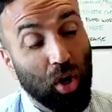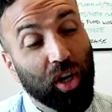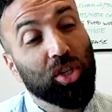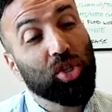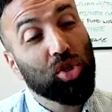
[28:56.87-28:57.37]

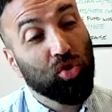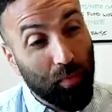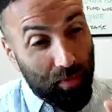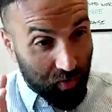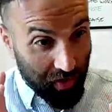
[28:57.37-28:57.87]

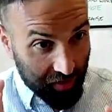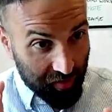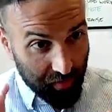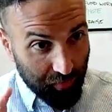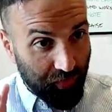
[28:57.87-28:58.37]
contributed
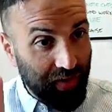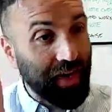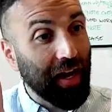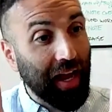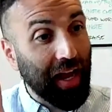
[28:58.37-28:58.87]
via
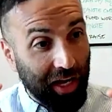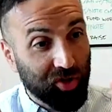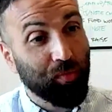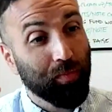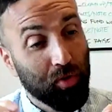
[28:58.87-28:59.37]
a
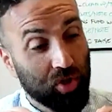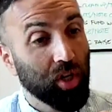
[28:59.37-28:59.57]
contribution